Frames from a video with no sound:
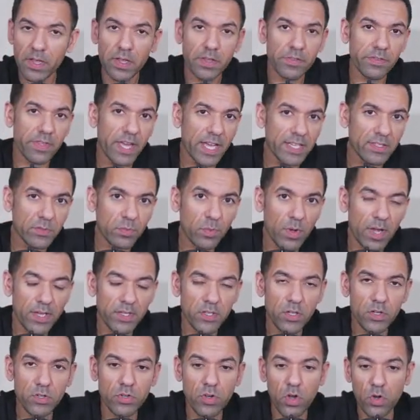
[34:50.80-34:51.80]
That's why
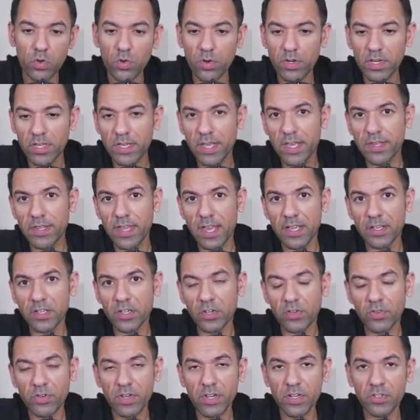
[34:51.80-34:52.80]
you're not going to get that
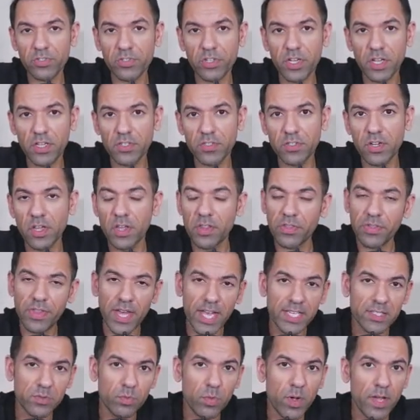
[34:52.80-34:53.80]
career change.
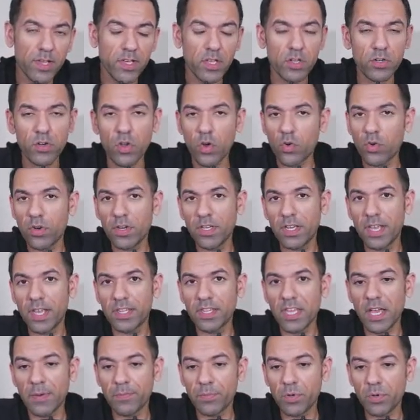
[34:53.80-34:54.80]
That's why you're not going to get
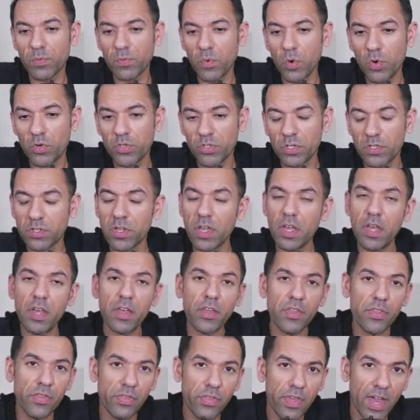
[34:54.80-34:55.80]
that promotion.
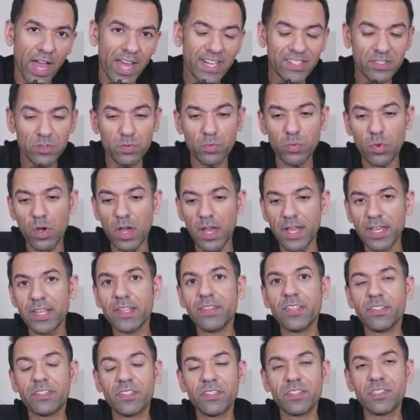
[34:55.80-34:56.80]
That's why
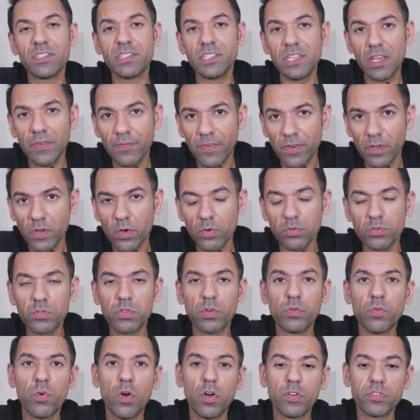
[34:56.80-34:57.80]
this is difficult to
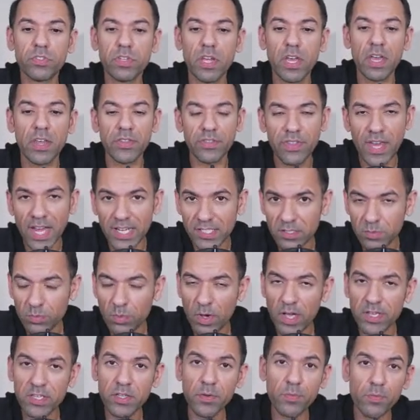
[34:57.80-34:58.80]
watch. That's why
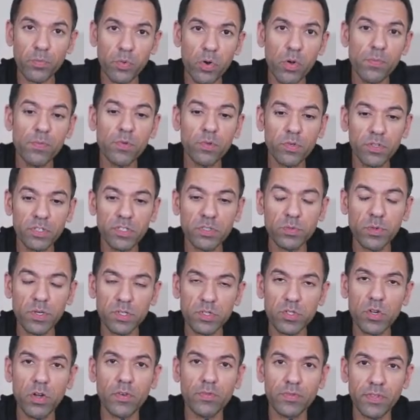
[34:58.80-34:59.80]
you're probably going to
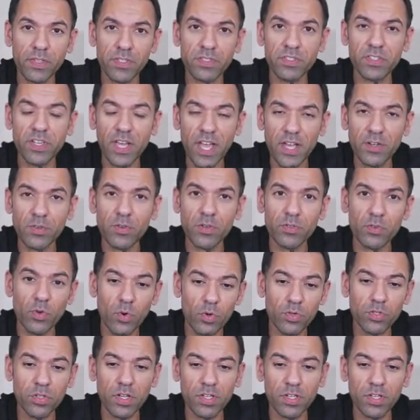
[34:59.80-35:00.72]
switch off this channel and go to